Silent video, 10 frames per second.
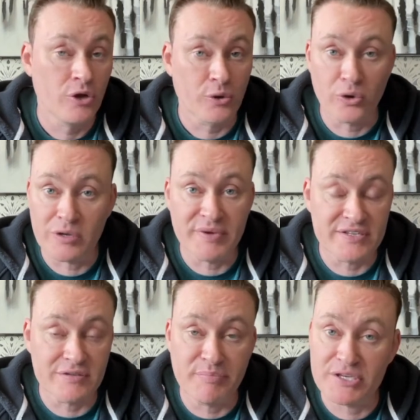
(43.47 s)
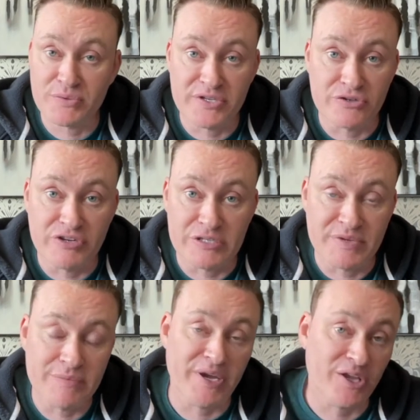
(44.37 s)
Calling me is the best way to reach
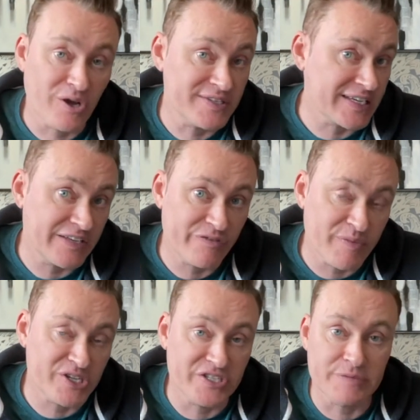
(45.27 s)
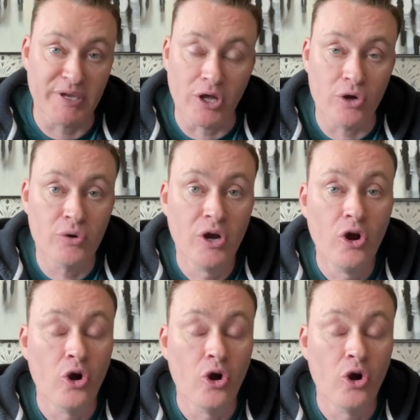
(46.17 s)
me. My contact information is below.